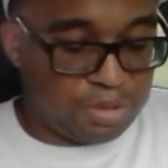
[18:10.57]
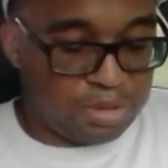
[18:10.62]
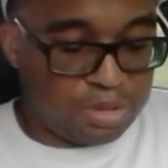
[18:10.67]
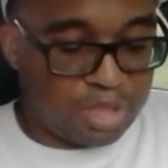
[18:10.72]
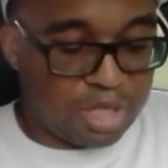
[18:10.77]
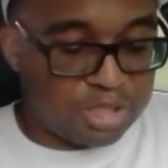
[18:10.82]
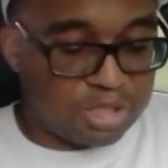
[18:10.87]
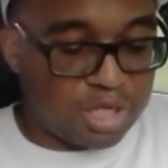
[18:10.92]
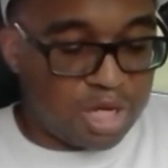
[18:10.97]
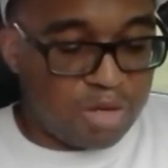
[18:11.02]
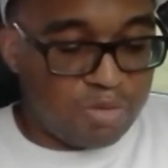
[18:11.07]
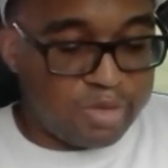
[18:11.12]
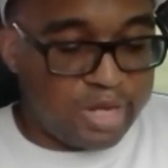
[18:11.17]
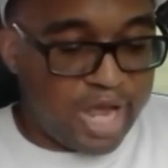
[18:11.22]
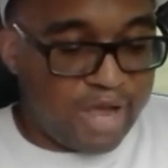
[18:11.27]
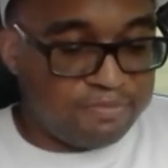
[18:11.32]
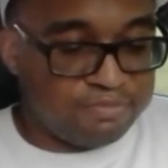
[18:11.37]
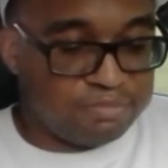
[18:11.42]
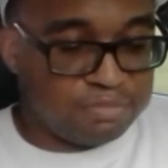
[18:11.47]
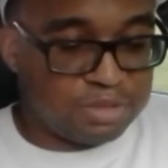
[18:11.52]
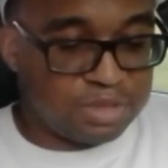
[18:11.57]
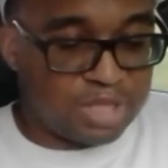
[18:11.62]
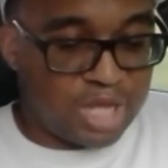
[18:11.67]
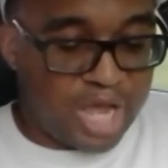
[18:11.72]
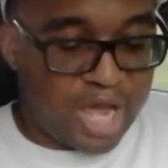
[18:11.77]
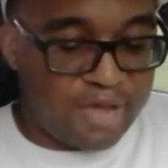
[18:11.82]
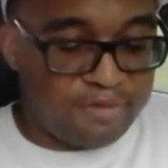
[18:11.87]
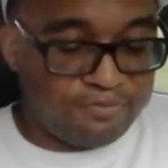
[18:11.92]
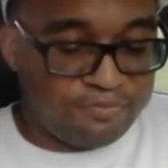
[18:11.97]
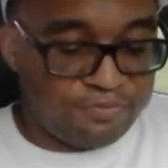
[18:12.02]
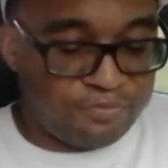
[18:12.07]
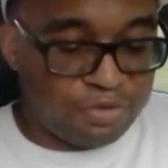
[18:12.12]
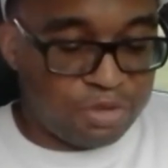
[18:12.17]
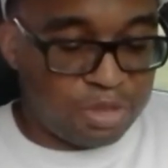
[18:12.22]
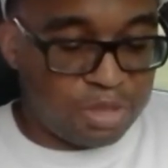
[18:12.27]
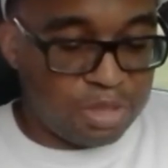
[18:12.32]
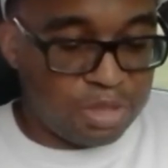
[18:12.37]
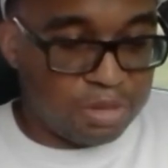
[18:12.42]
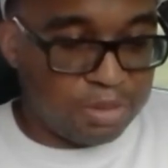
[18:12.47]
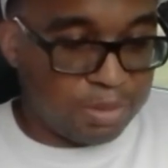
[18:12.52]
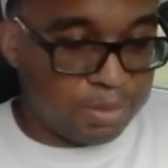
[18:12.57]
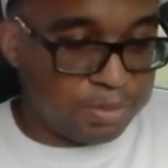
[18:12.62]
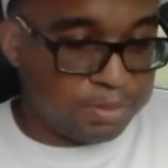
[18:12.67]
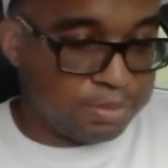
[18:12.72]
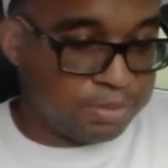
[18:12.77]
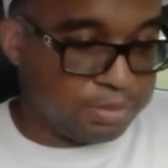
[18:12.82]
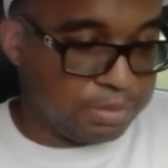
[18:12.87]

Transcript: that's all we have time for um,